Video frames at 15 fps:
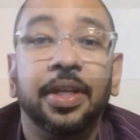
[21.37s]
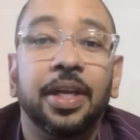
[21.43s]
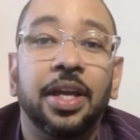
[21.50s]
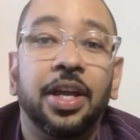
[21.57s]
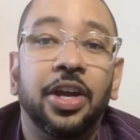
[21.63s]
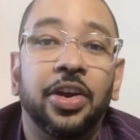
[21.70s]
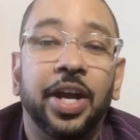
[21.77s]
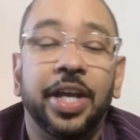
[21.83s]

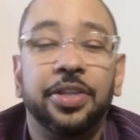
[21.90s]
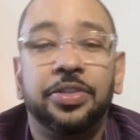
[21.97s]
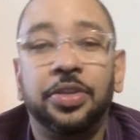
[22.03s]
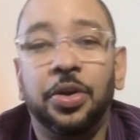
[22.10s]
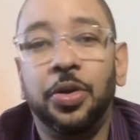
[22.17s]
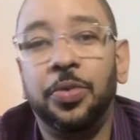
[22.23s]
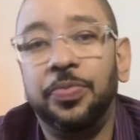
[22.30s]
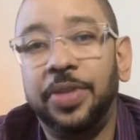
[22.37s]
Alright,
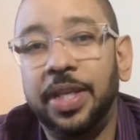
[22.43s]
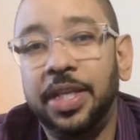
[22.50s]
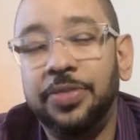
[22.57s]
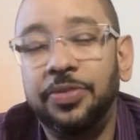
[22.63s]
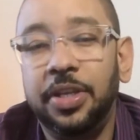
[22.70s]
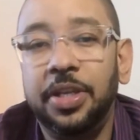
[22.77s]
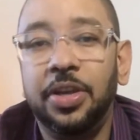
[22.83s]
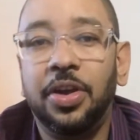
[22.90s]
so in this
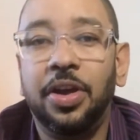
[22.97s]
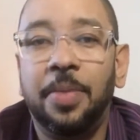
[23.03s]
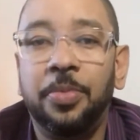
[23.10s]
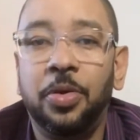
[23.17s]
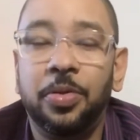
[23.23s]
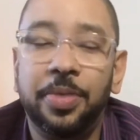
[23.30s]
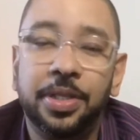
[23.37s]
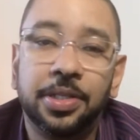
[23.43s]
video I'm
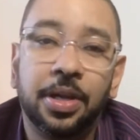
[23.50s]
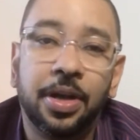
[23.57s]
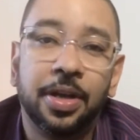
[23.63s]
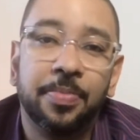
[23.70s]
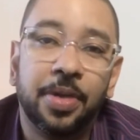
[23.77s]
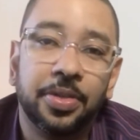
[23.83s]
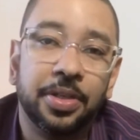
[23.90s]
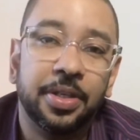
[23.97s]
going to be talking
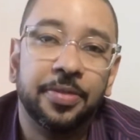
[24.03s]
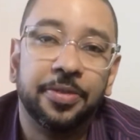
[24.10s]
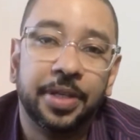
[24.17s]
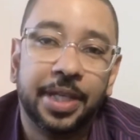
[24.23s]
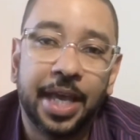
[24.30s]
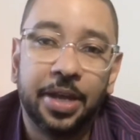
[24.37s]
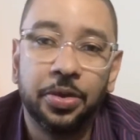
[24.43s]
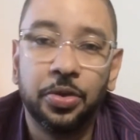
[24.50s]
about the different
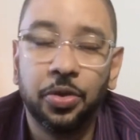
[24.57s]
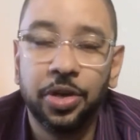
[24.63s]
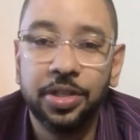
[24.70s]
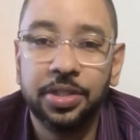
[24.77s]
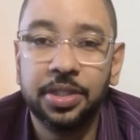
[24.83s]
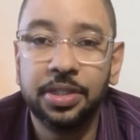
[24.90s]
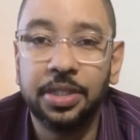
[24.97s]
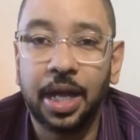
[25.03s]

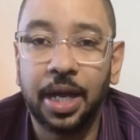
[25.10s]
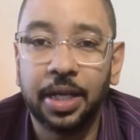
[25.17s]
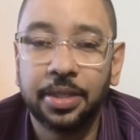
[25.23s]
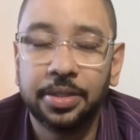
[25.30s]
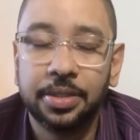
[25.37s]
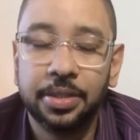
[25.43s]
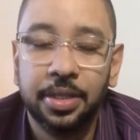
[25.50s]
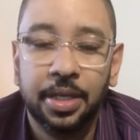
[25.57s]
categories of
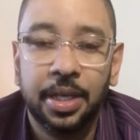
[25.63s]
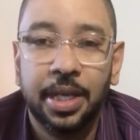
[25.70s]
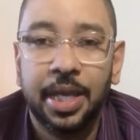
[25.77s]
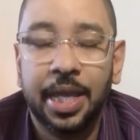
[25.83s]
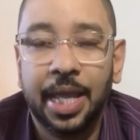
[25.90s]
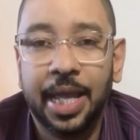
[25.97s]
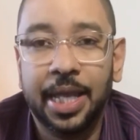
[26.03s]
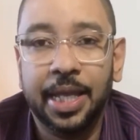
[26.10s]
stocks,
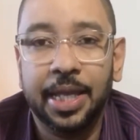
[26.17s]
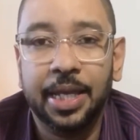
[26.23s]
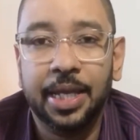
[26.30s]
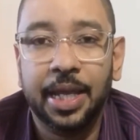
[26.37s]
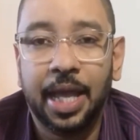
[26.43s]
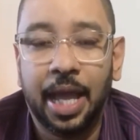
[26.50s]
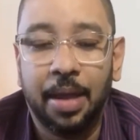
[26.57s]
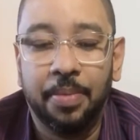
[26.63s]

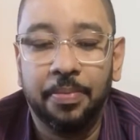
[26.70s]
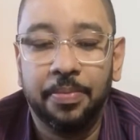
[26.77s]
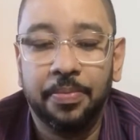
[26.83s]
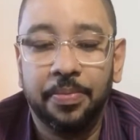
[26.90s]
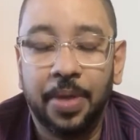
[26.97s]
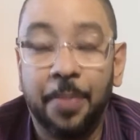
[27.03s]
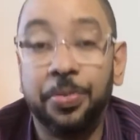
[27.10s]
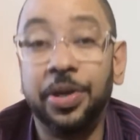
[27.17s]
and
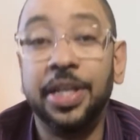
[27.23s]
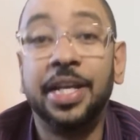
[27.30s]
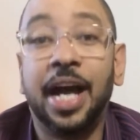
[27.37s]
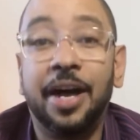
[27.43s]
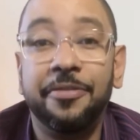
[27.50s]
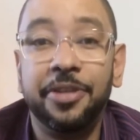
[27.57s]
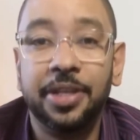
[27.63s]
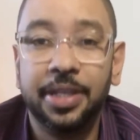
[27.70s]
I'm pretty
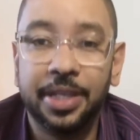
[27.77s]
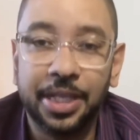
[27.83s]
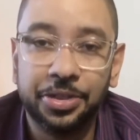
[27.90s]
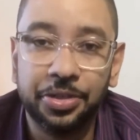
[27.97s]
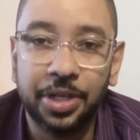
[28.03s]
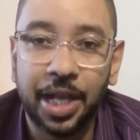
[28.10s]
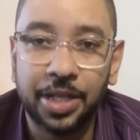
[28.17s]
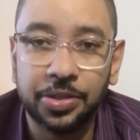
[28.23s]
confident that
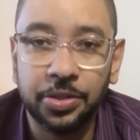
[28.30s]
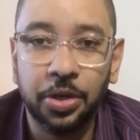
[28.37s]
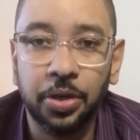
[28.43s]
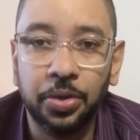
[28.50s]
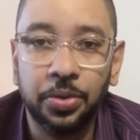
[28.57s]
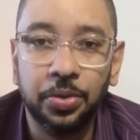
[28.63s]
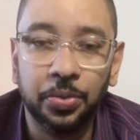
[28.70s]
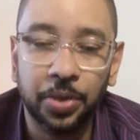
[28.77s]
you guys
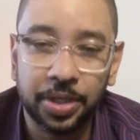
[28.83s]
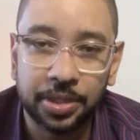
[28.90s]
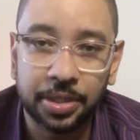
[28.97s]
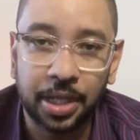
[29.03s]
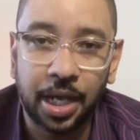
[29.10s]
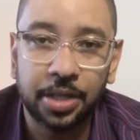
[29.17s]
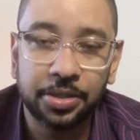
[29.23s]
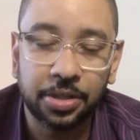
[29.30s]
know what
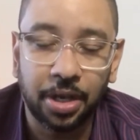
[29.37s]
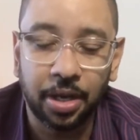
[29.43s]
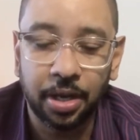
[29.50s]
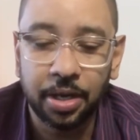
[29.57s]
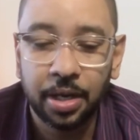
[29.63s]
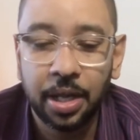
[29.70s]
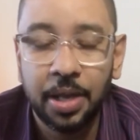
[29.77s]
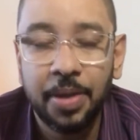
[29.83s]
stocks
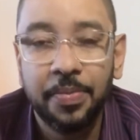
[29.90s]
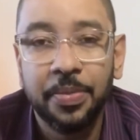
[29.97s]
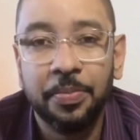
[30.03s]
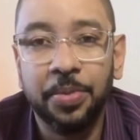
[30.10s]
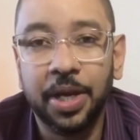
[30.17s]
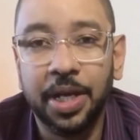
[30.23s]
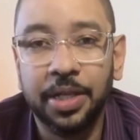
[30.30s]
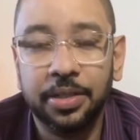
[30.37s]
are,
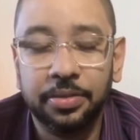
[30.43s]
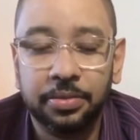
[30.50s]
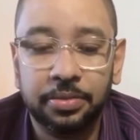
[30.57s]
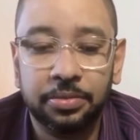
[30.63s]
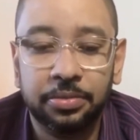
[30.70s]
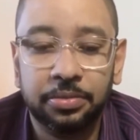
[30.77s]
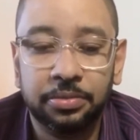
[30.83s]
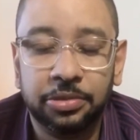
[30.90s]
but
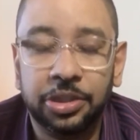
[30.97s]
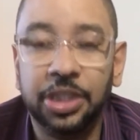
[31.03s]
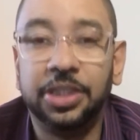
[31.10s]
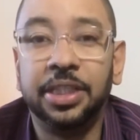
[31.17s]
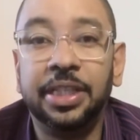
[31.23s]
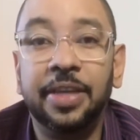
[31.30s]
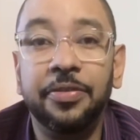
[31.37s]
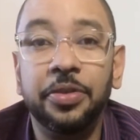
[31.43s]
just
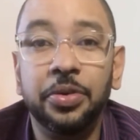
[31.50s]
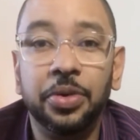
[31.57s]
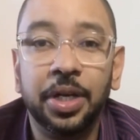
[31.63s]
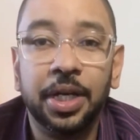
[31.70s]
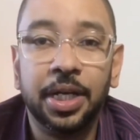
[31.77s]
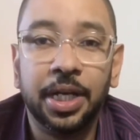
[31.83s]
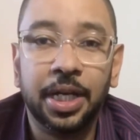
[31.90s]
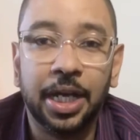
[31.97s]
to give you
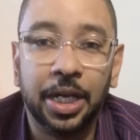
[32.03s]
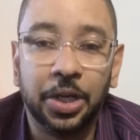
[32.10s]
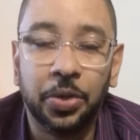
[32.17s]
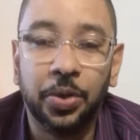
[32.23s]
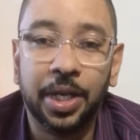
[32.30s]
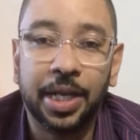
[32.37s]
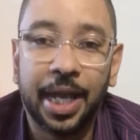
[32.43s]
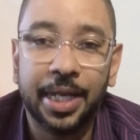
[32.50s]
a
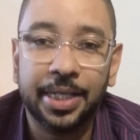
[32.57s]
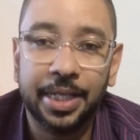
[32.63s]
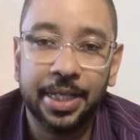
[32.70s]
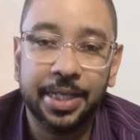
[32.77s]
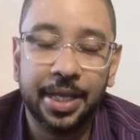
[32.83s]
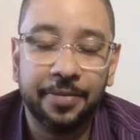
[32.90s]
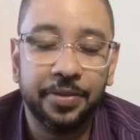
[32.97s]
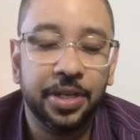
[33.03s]
quick idea
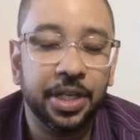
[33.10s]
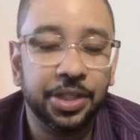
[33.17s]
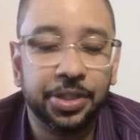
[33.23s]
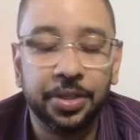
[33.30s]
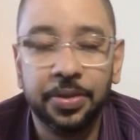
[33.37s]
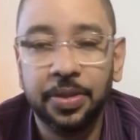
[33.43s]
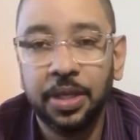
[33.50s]
definition,